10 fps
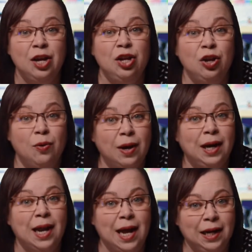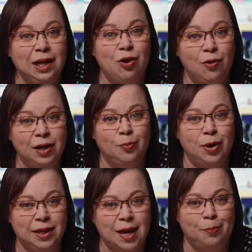you are likely going to
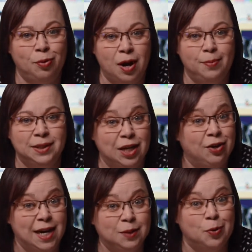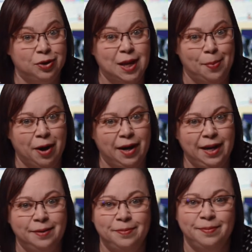break that promise at your next birthday
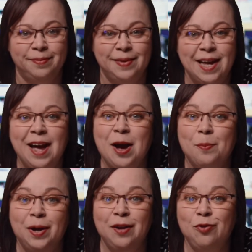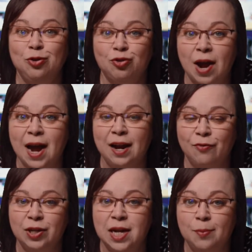party. But if you track
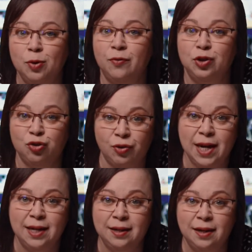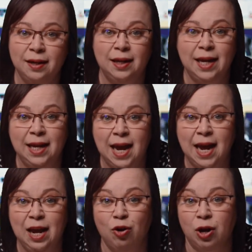every time you have a treat, like
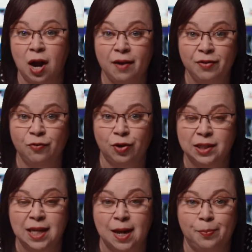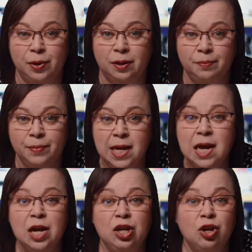cake or coffee, for example,
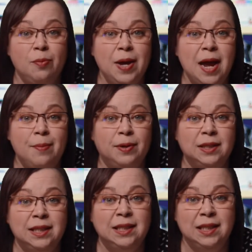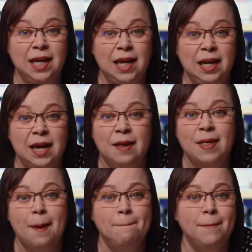you'll be able to see
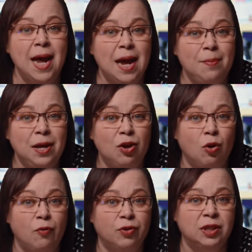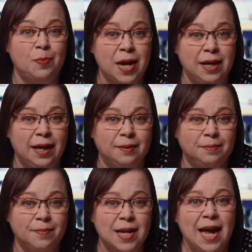that maybe you're overspending,
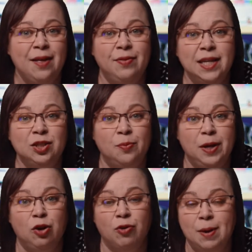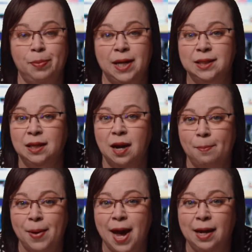and this could be a great place to
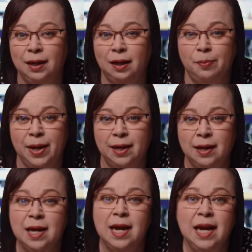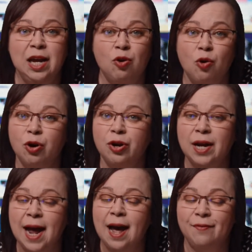cut back a little bit in order
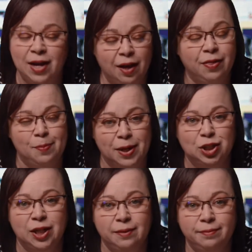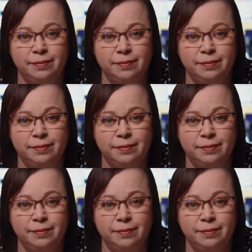to have a healthy budget.